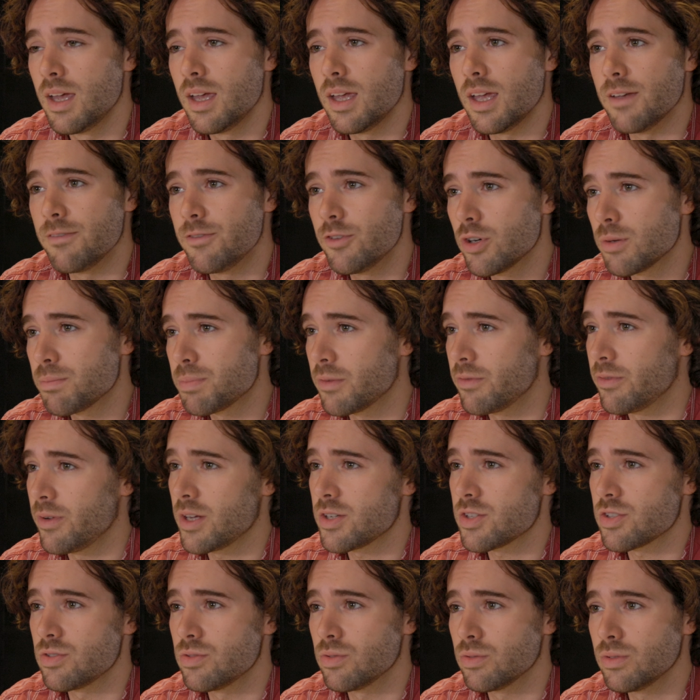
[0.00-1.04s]
If you're a
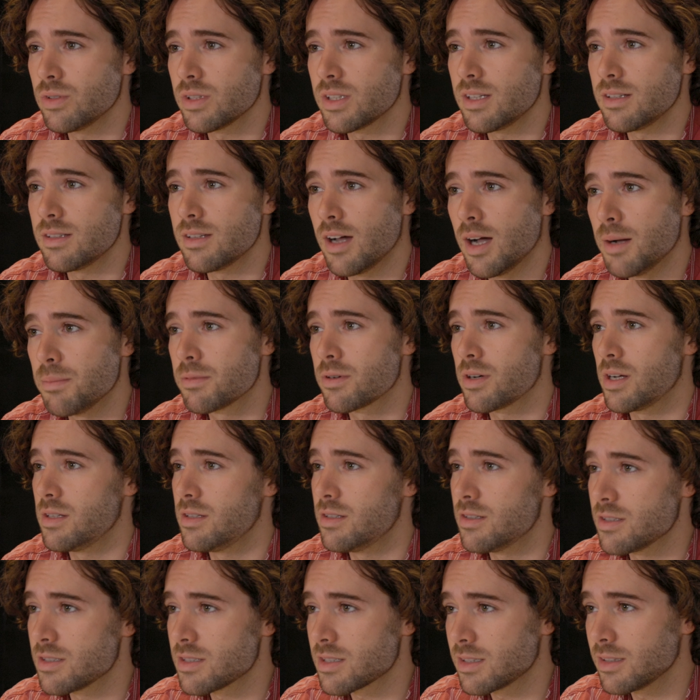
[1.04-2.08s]
professional looking to upgrade
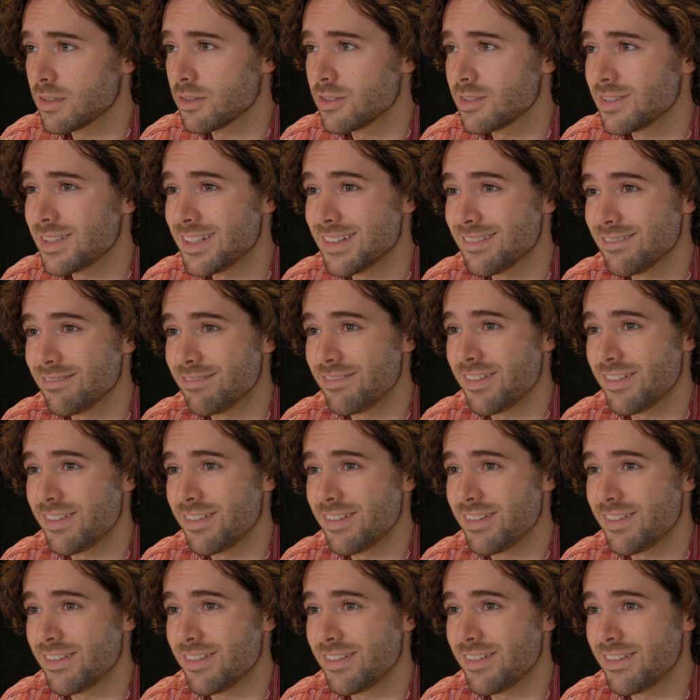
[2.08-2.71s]
your skill set and